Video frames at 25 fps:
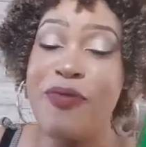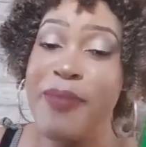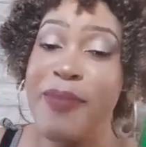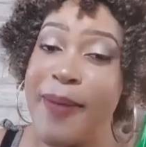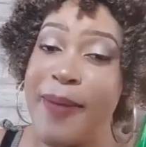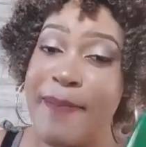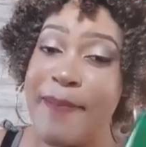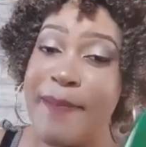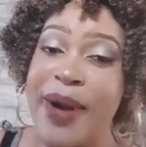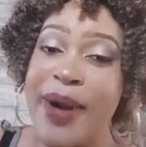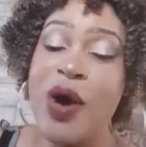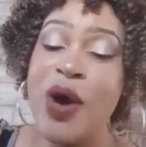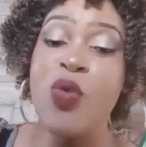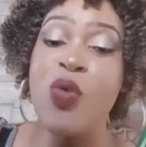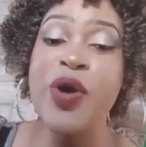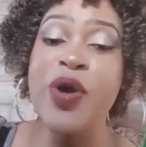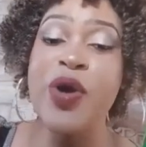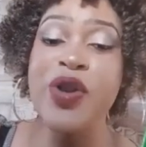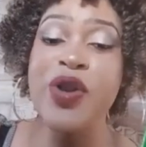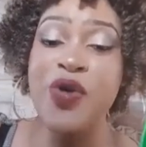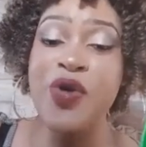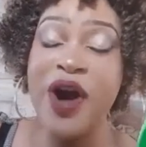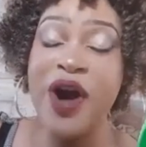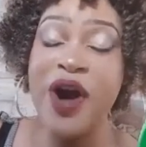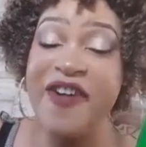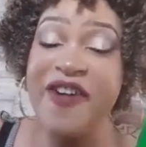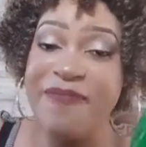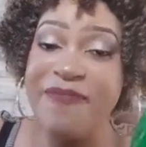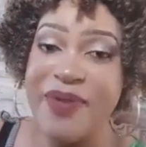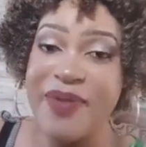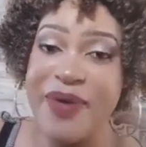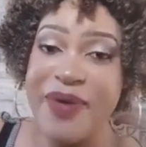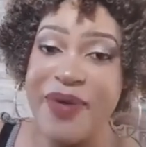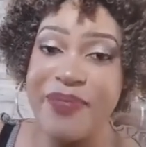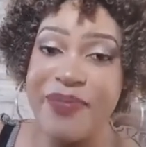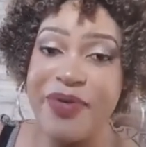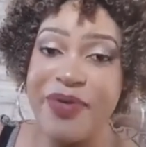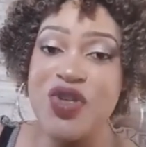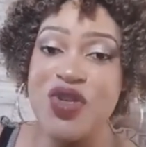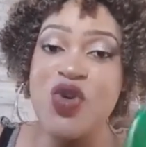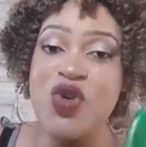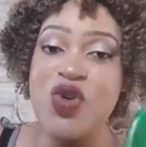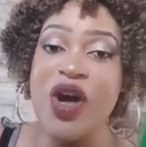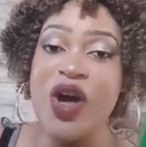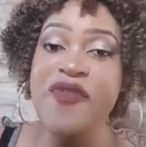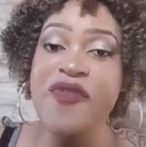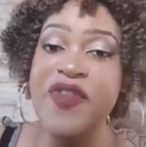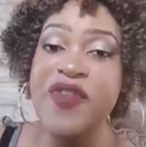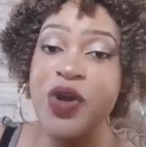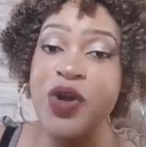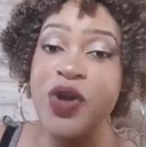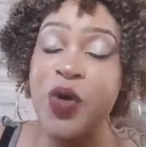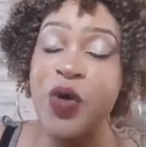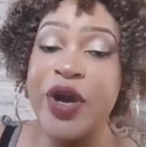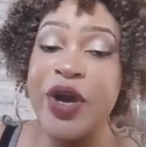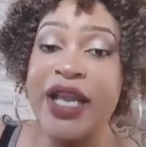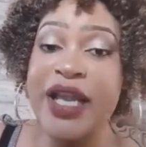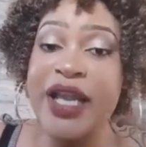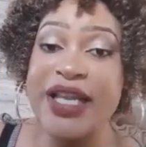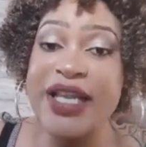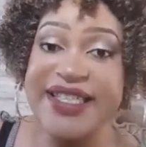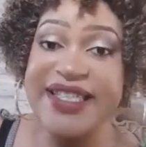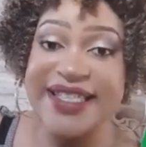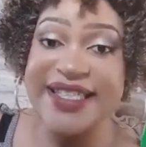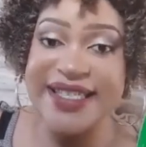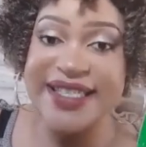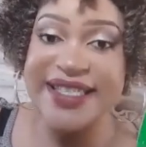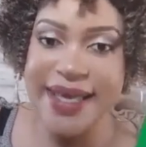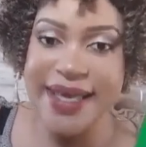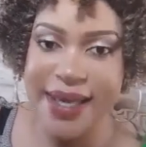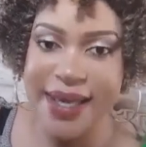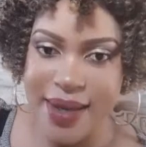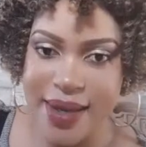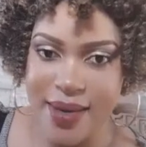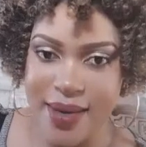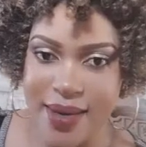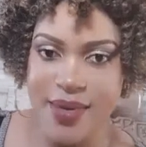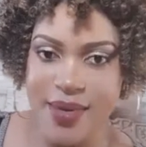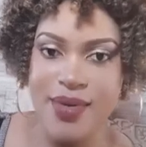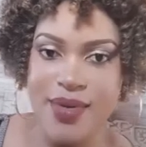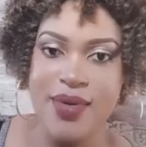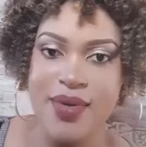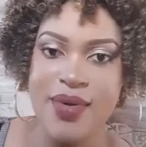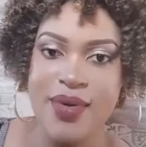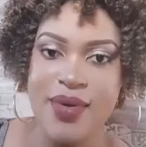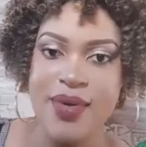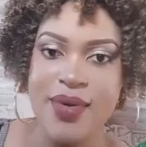Remember, when you have pimples, you have an oily skin.